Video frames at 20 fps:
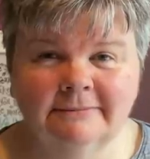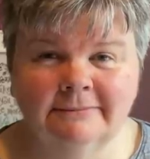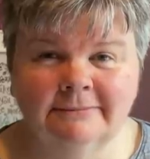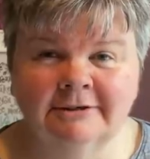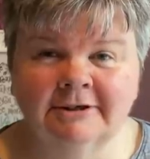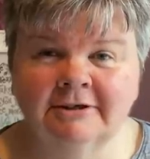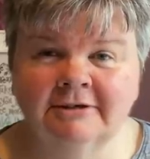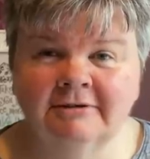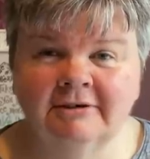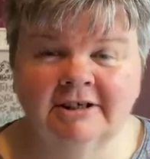
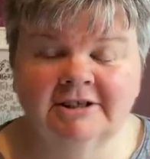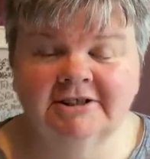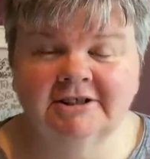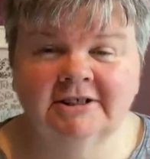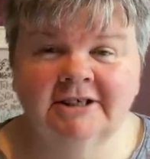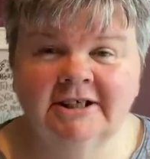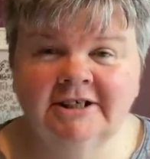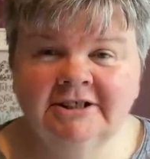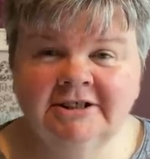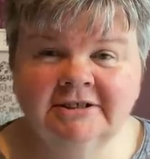
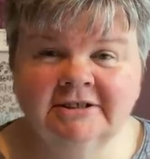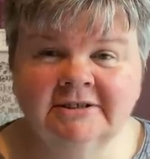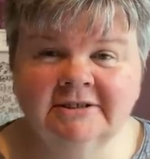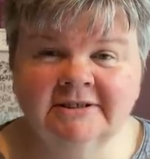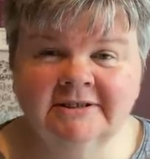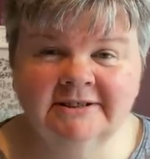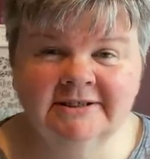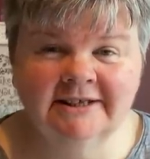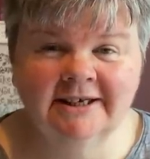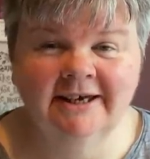
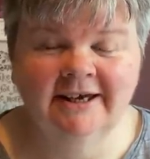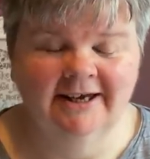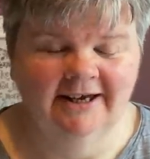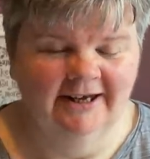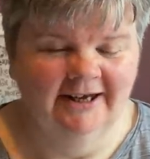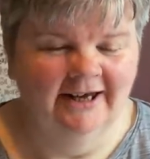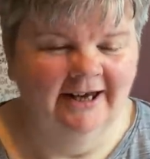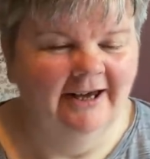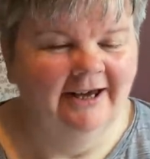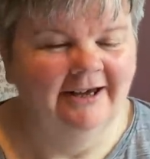Congratulations.
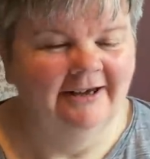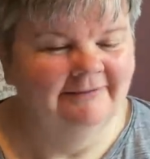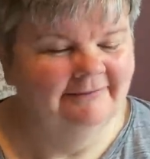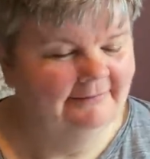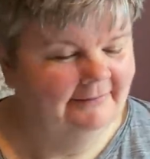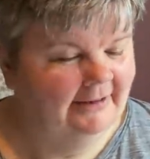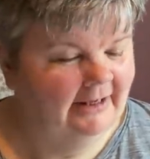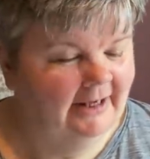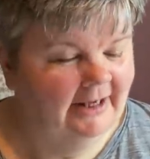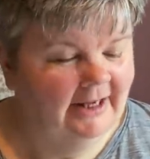
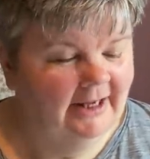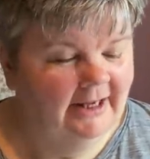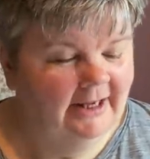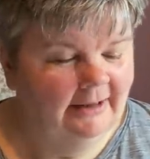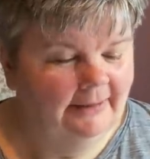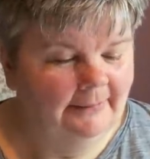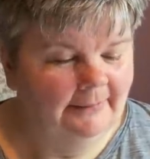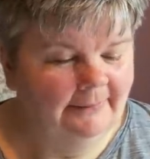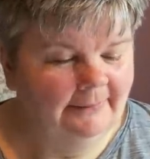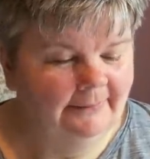
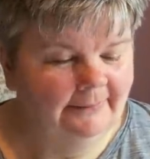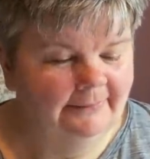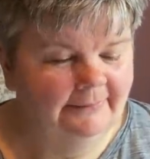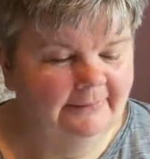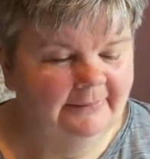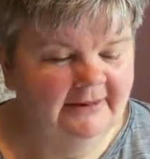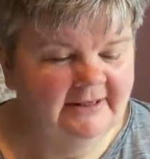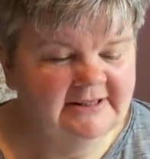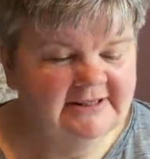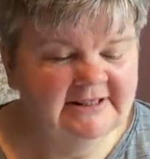
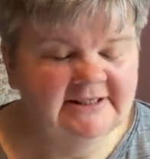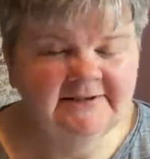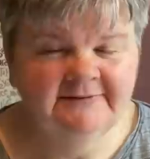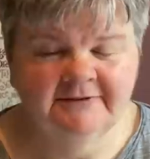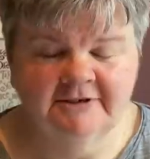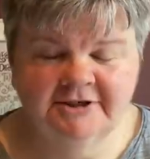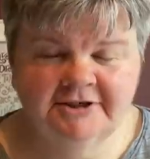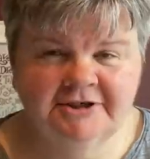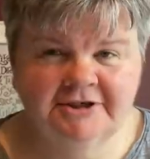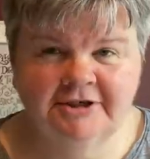This is
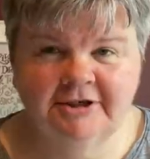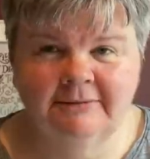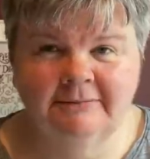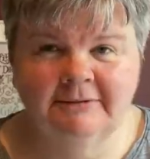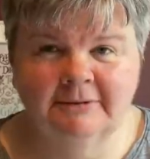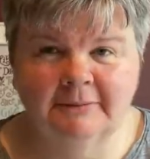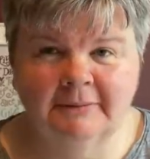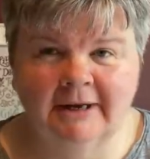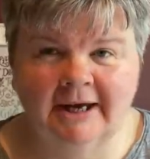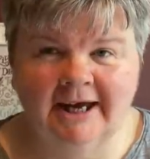Flosstube
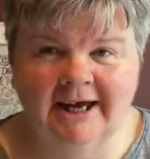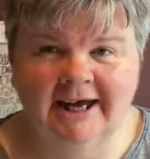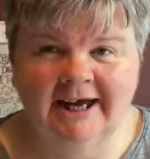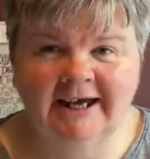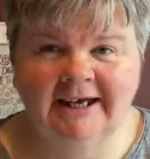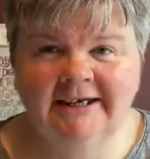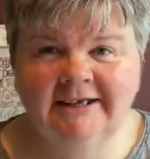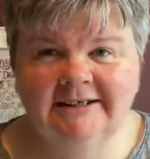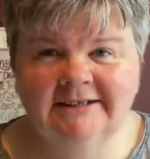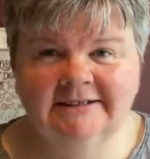number
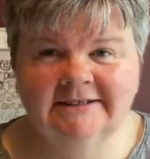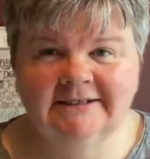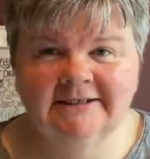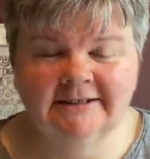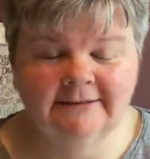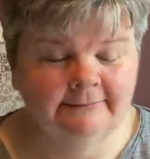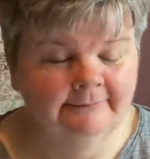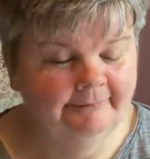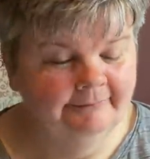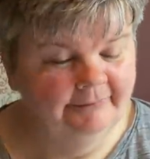8.
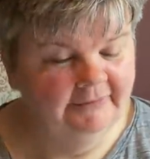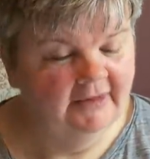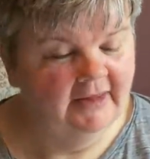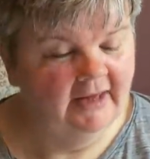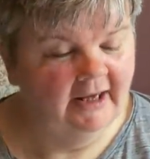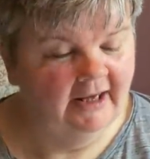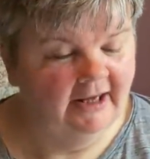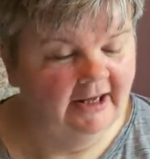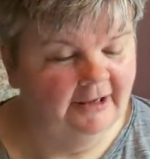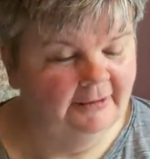
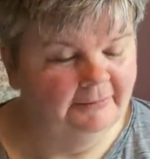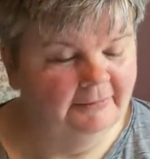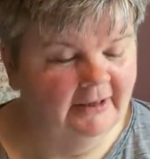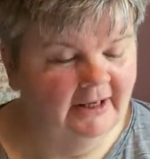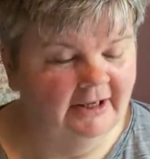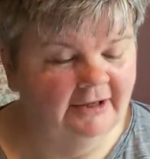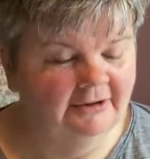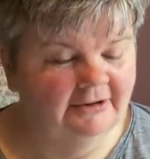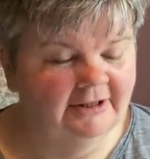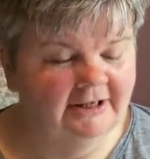I
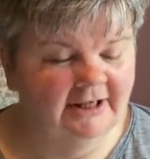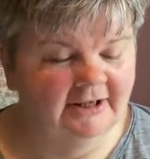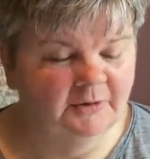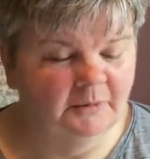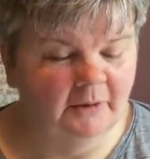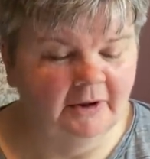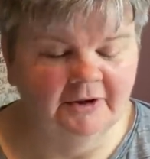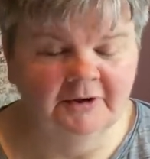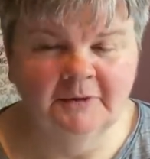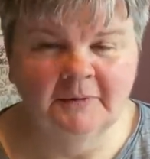only had
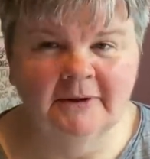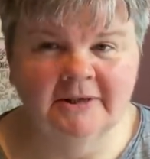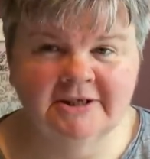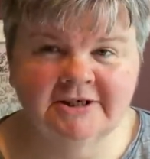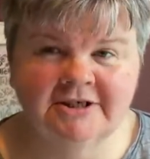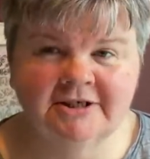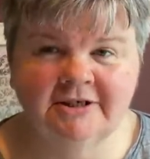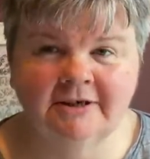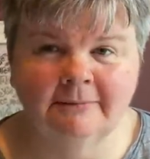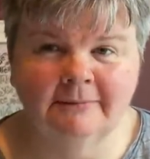one
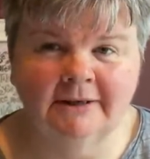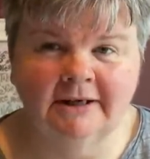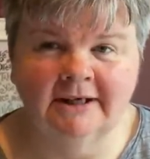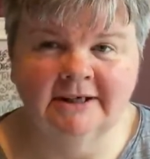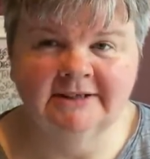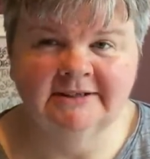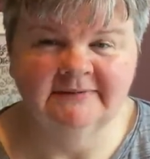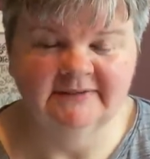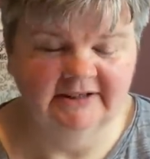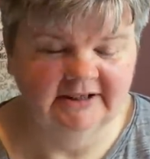question on my
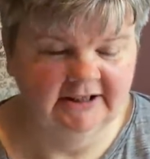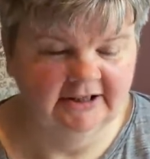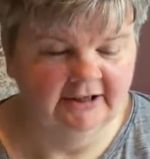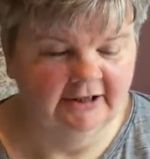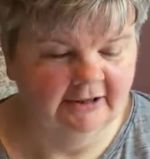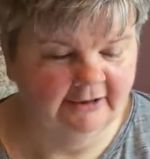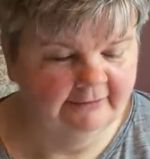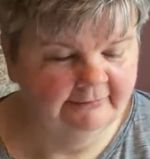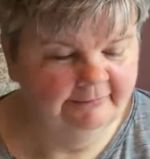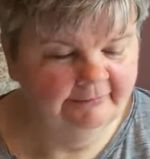last
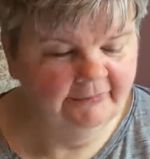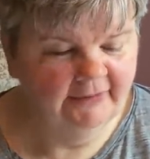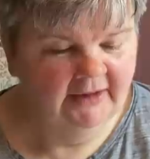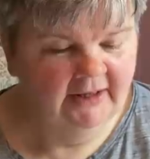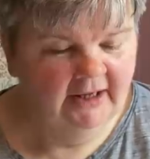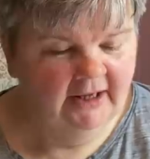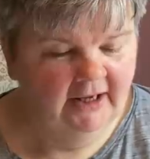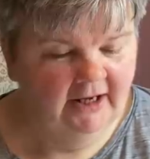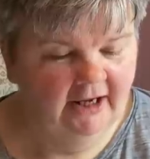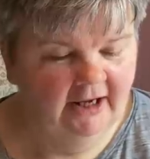video.
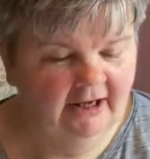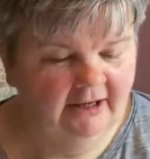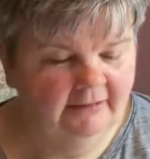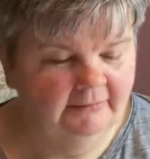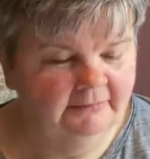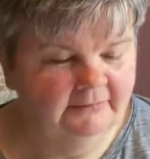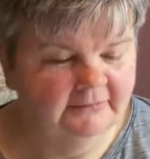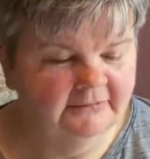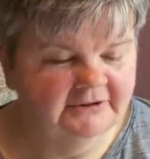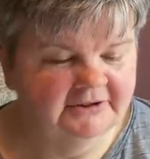
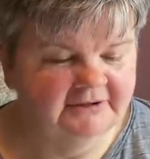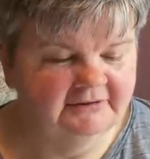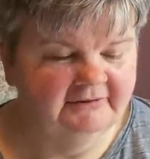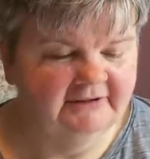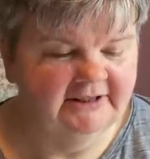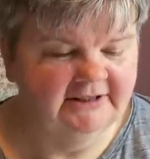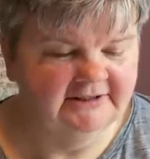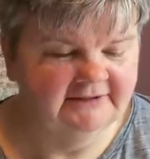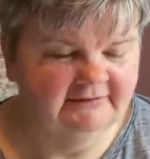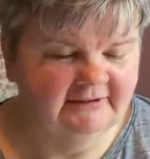
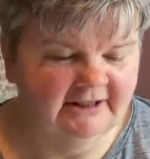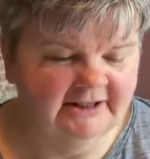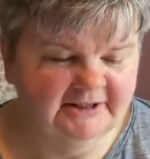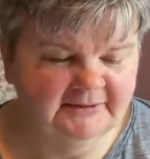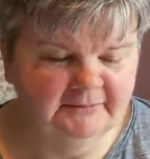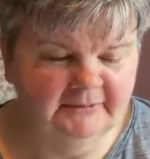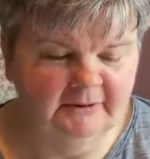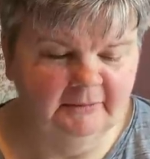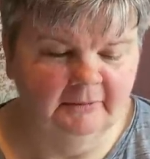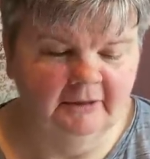Teresa asked
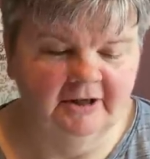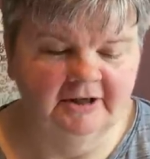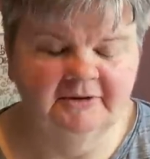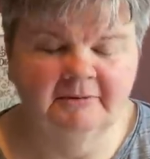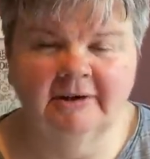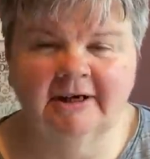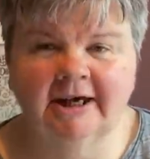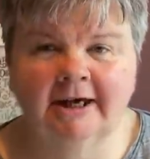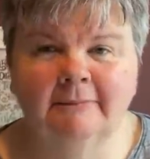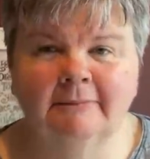me, where do
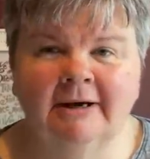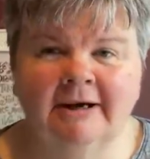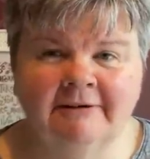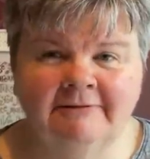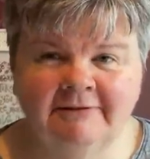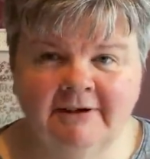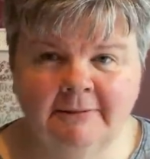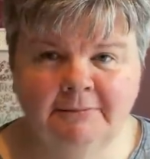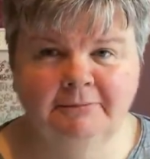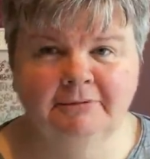I get my
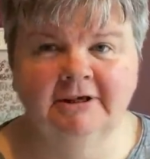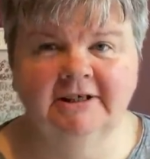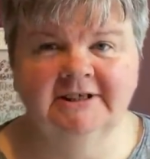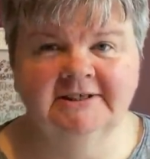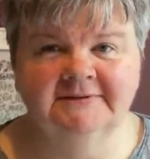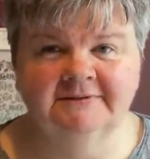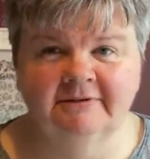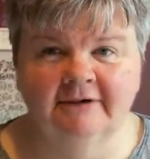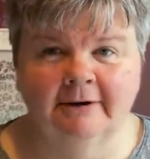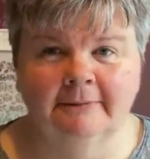fabrics
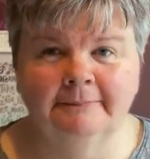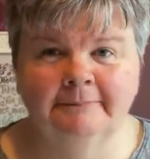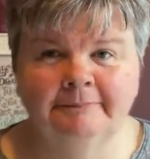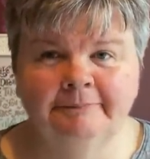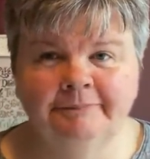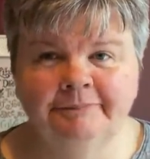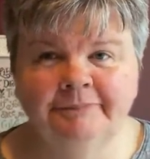from?